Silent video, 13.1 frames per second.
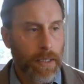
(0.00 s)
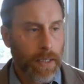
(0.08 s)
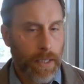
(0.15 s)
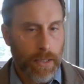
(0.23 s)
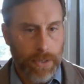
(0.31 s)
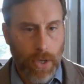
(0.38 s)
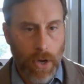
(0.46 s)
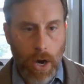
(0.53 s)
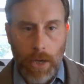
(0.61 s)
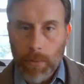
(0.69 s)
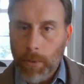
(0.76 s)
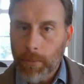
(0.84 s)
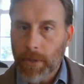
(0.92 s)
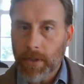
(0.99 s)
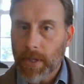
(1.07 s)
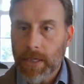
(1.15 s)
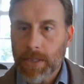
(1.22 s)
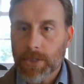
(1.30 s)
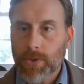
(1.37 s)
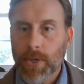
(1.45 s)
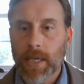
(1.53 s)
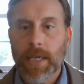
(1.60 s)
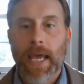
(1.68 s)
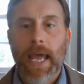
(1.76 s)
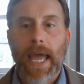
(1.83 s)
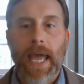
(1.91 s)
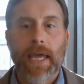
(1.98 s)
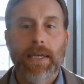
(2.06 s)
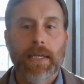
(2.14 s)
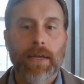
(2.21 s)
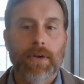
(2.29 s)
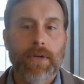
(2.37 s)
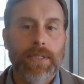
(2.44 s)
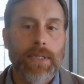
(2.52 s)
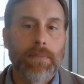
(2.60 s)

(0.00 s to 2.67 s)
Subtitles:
Here's the automobile industry, and here's